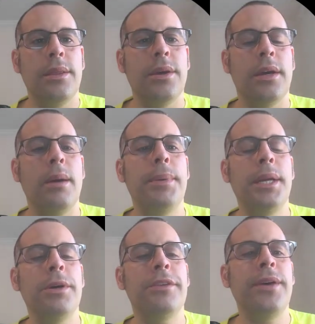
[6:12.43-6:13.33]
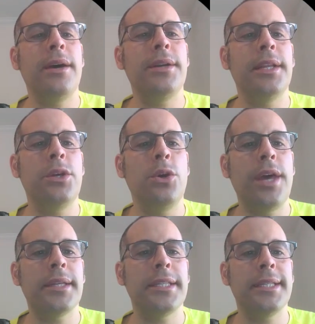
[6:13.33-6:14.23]
The company was founded in
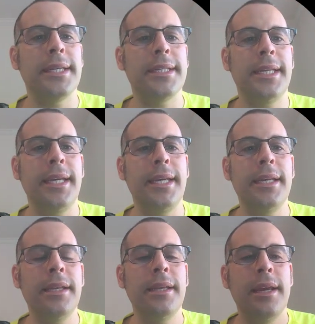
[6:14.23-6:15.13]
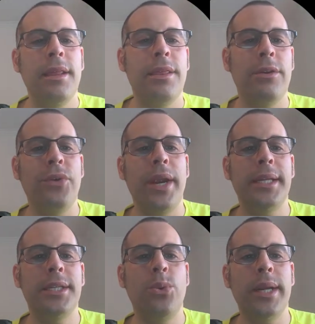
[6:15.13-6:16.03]
2016. They
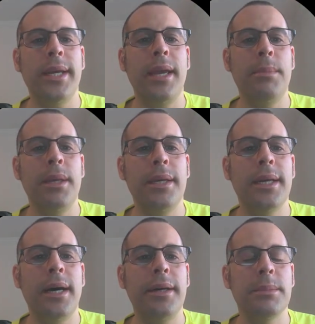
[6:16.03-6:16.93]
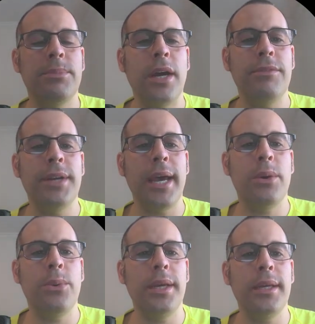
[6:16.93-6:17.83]
raised $28 million in private
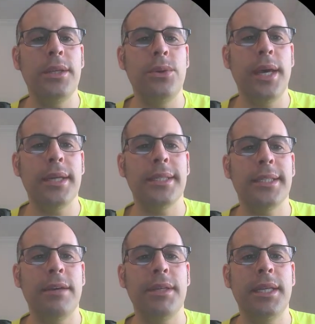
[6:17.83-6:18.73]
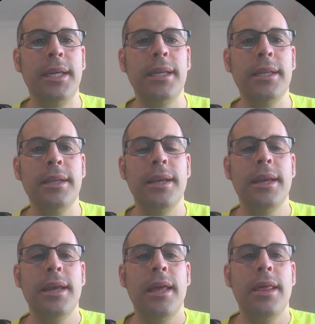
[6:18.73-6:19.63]
equity in 2017.
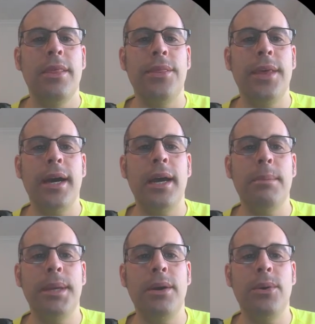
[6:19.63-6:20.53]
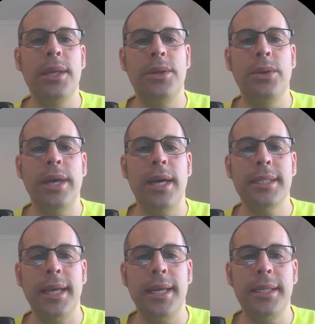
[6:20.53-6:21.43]
Then they IPO'd in
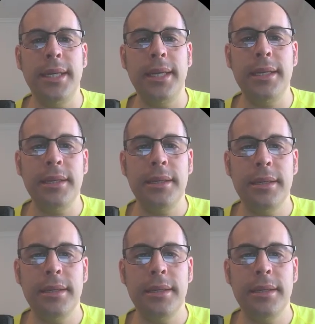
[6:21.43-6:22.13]
2018.